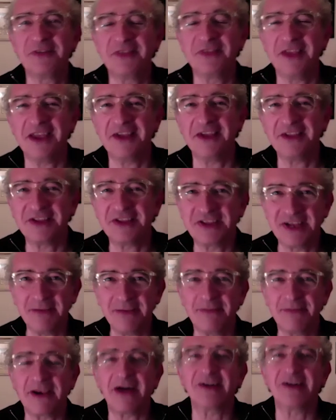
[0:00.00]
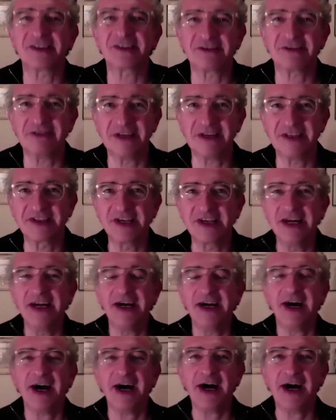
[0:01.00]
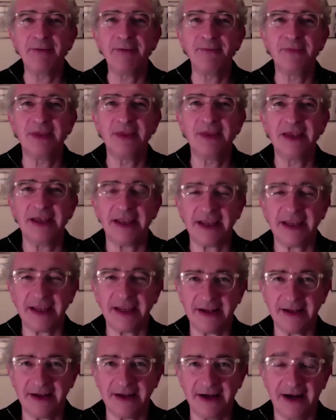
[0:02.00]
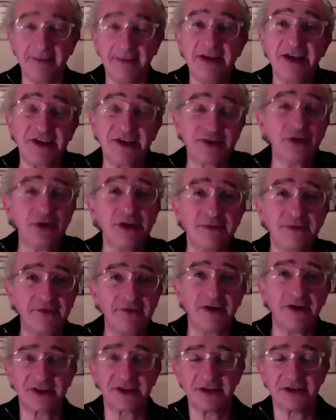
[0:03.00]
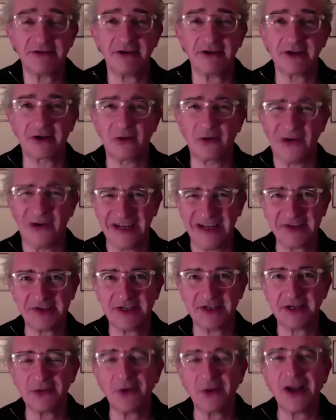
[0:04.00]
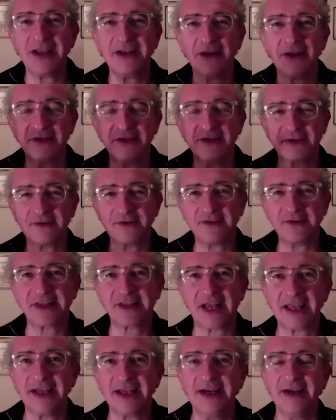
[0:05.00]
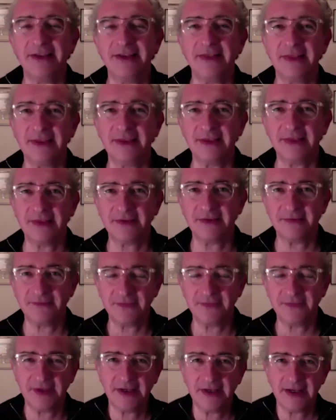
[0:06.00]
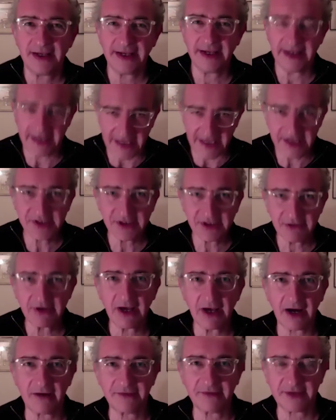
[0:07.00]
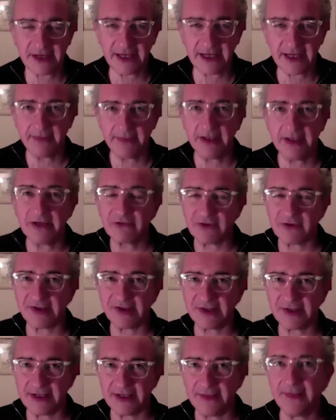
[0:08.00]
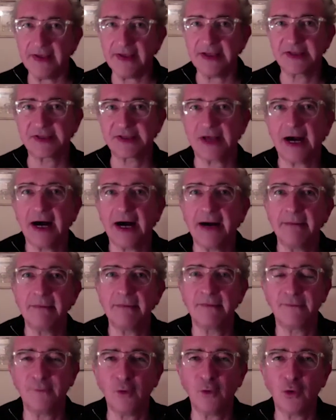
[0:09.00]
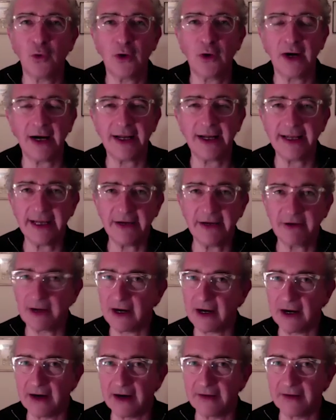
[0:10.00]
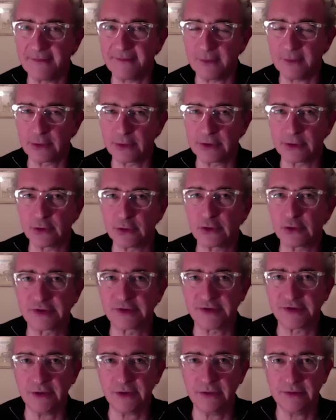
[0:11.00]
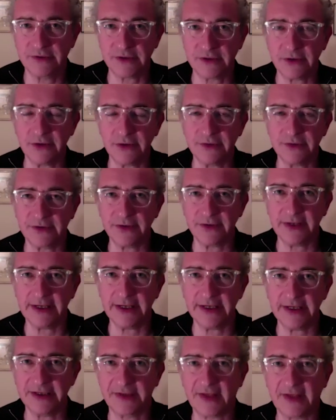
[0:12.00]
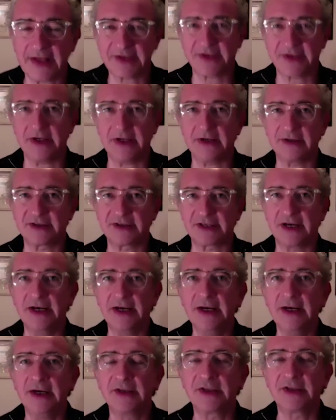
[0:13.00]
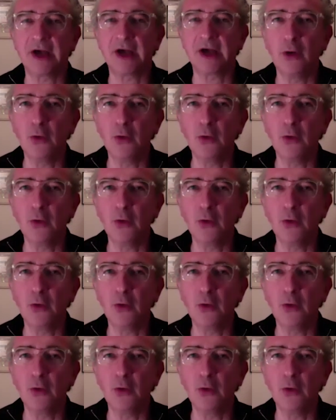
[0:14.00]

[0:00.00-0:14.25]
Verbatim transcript: the, the simple answer is, um, I mean, it's sort of, you answer your own question in a way, you know, it's, sort of, it's like, is there enough to keep me interested in this um, for a year and a half or, or two, two, two years? That's the answer. So,